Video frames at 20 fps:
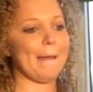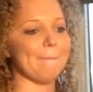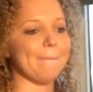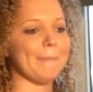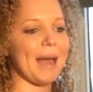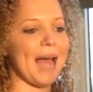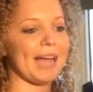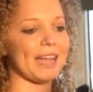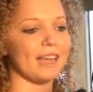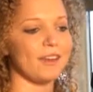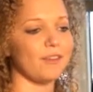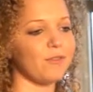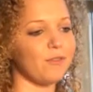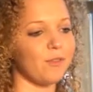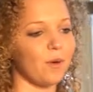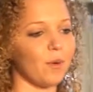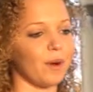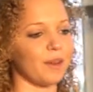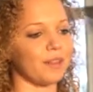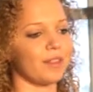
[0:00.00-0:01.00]
back and
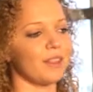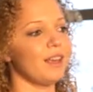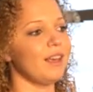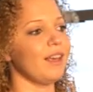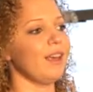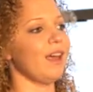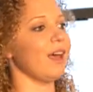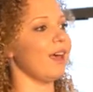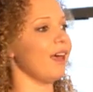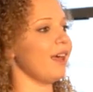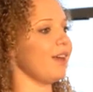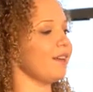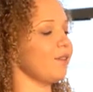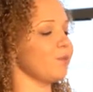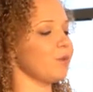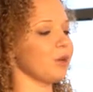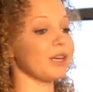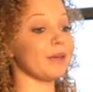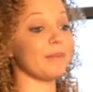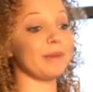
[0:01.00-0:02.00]
forth.
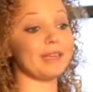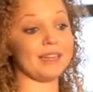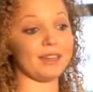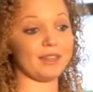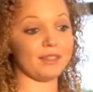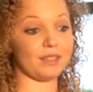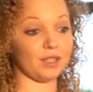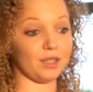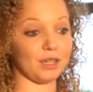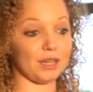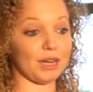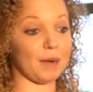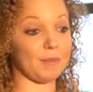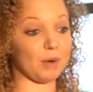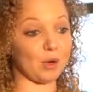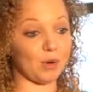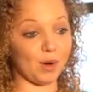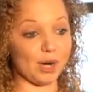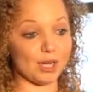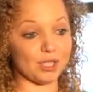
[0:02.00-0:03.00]
And we're gonna be getting to a
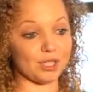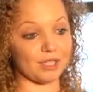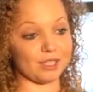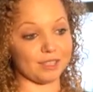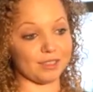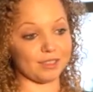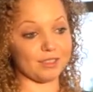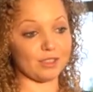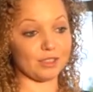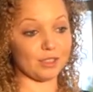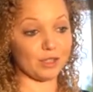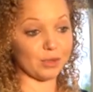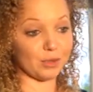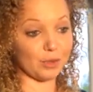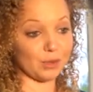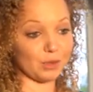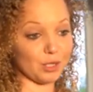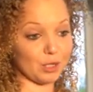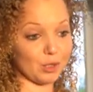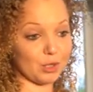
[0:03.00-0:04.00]
couple questions
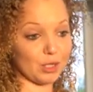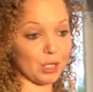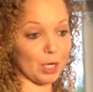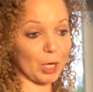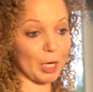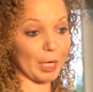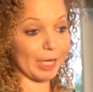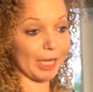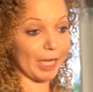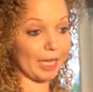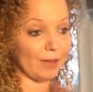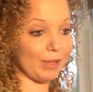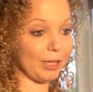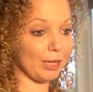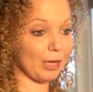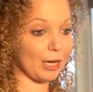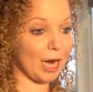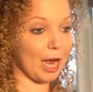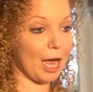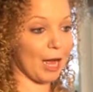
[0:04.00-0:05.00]
soon, so start
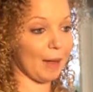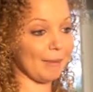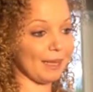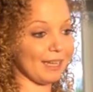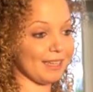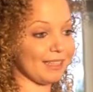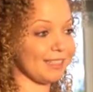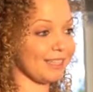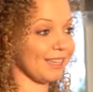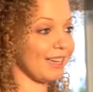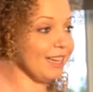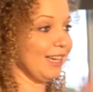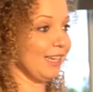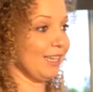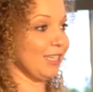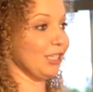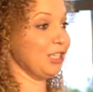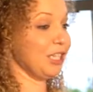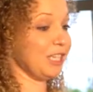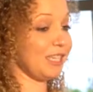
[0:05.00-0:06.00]
leaving your comments.
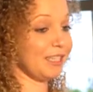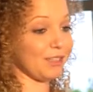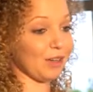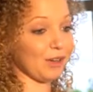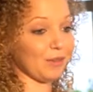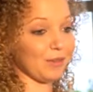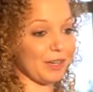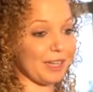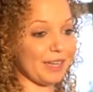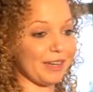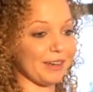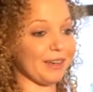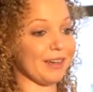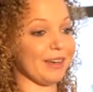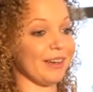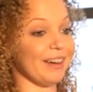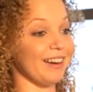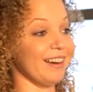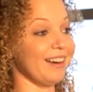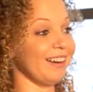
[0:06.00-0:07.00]
G's over
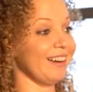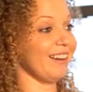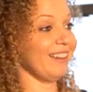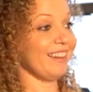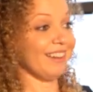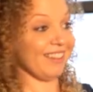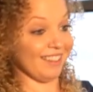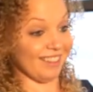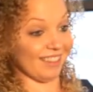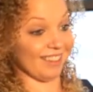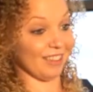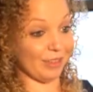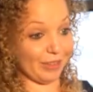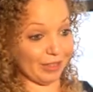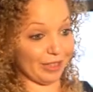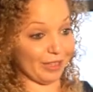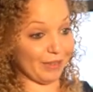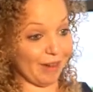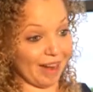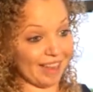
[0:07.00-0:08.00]
here,
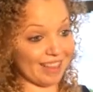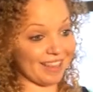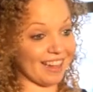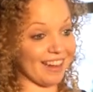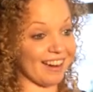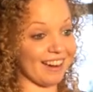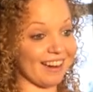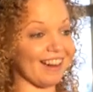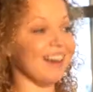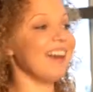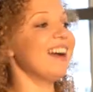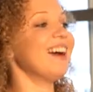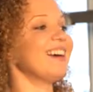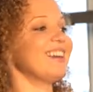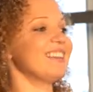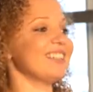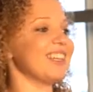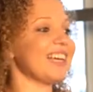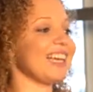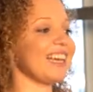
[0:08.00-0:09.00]
literally right there,
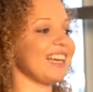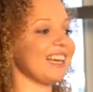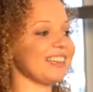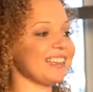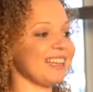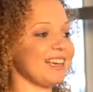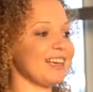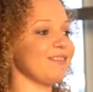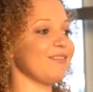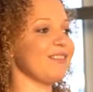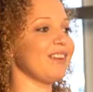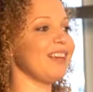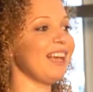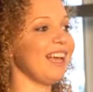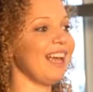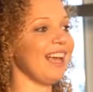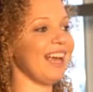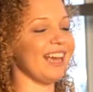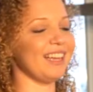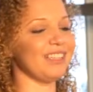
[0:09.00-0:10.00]
looking at them,
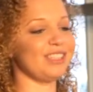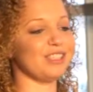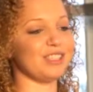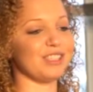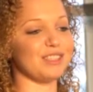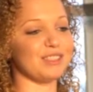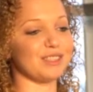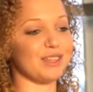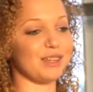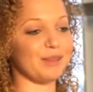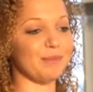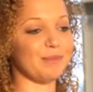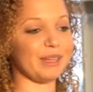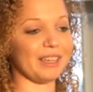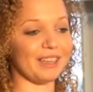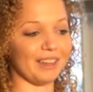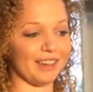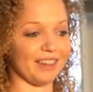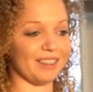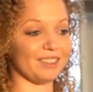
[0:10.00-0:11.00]
and she's gonna
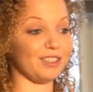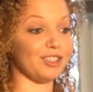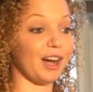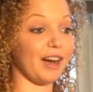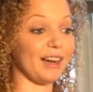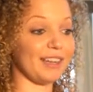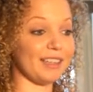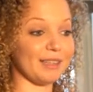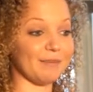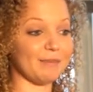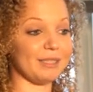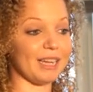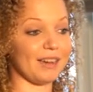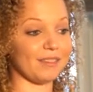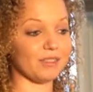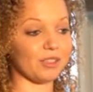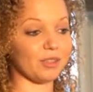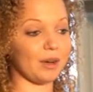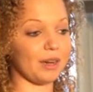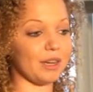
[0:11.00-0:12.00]
be jotting them
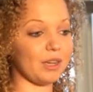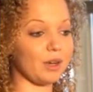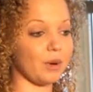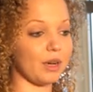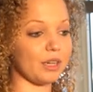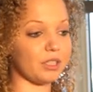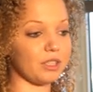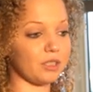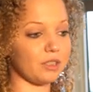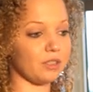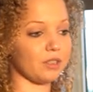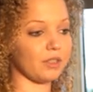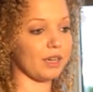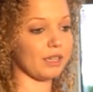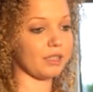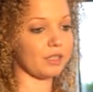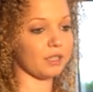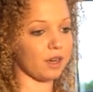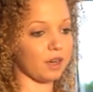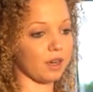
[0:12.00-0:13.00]
down. So any questions, you
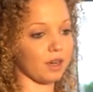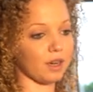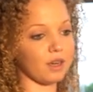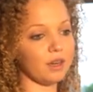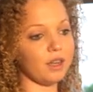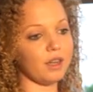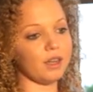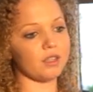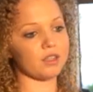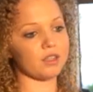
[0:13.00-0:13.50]
guys start